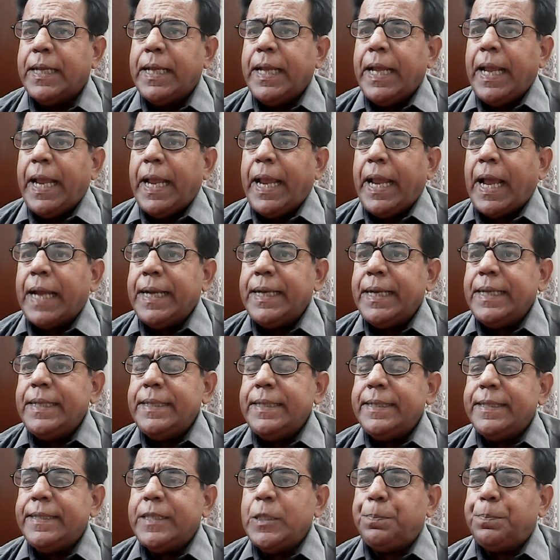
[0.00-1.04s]
N
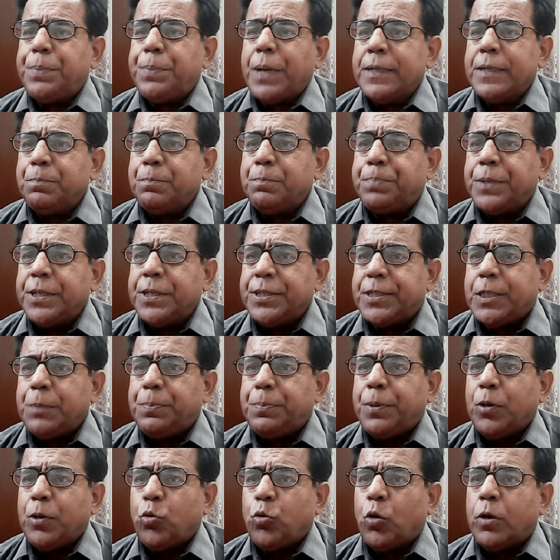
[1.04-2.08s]
is the
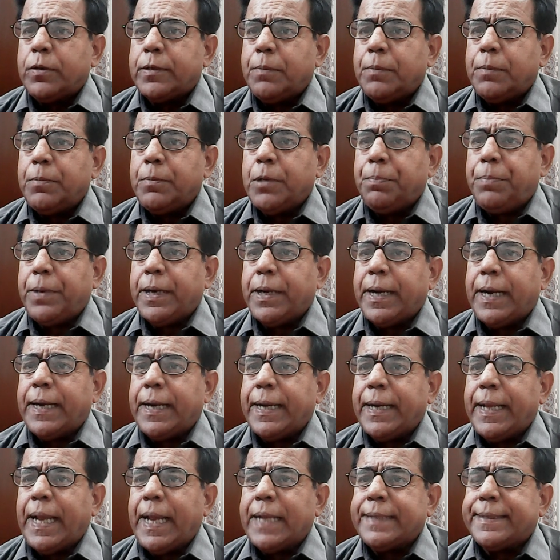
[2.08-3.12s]
principal quantum number, and
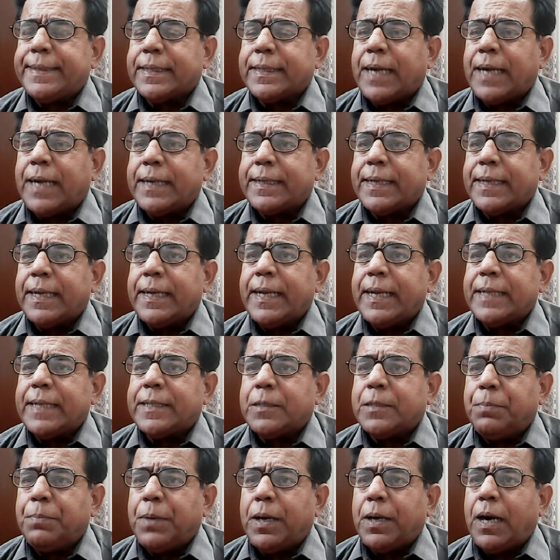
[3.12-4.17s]
h cut or h
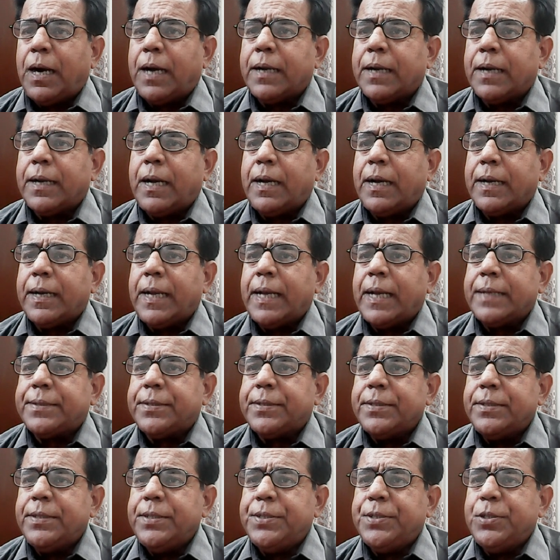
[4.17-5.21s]
bar or h
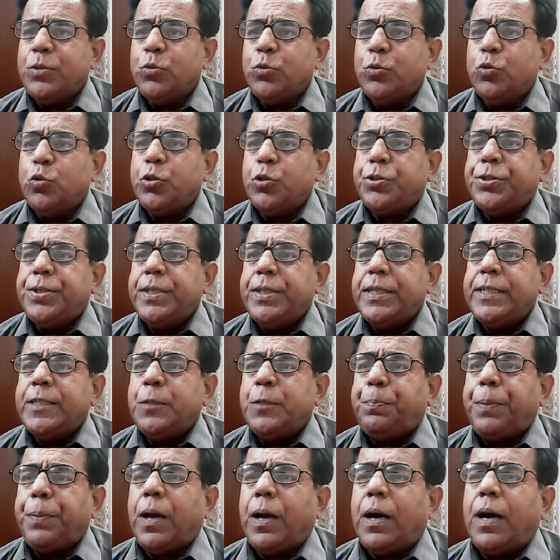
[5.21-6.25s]
reduced is
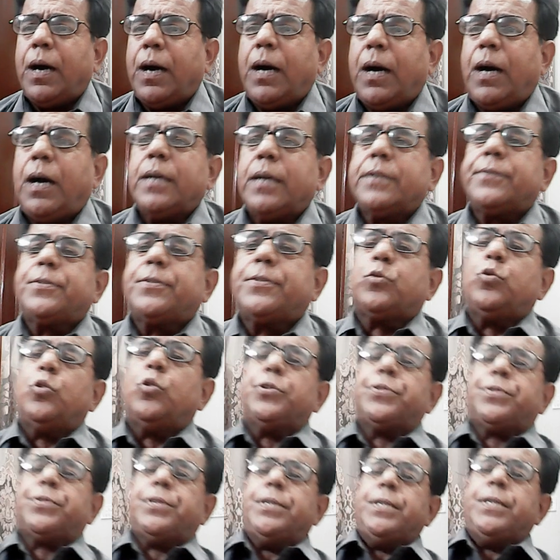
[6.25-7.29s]
Planck's
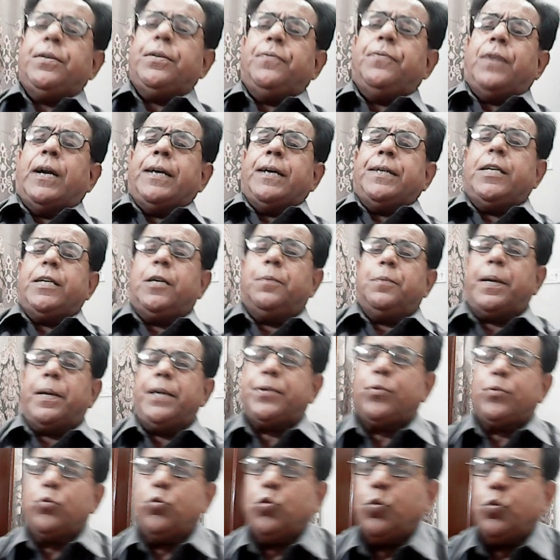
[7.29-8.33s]
constant divided by
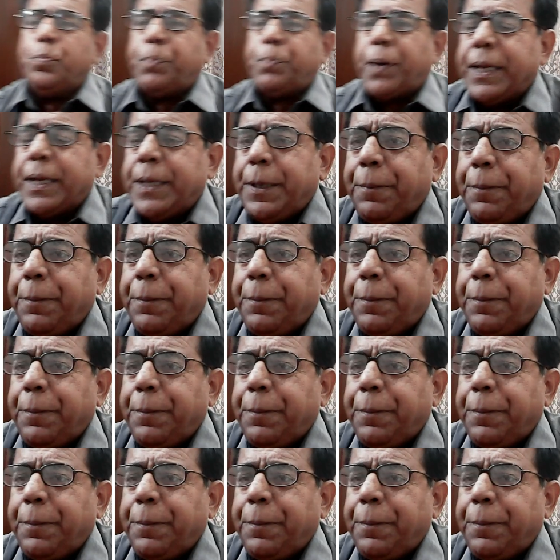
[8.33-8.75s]
2 pi,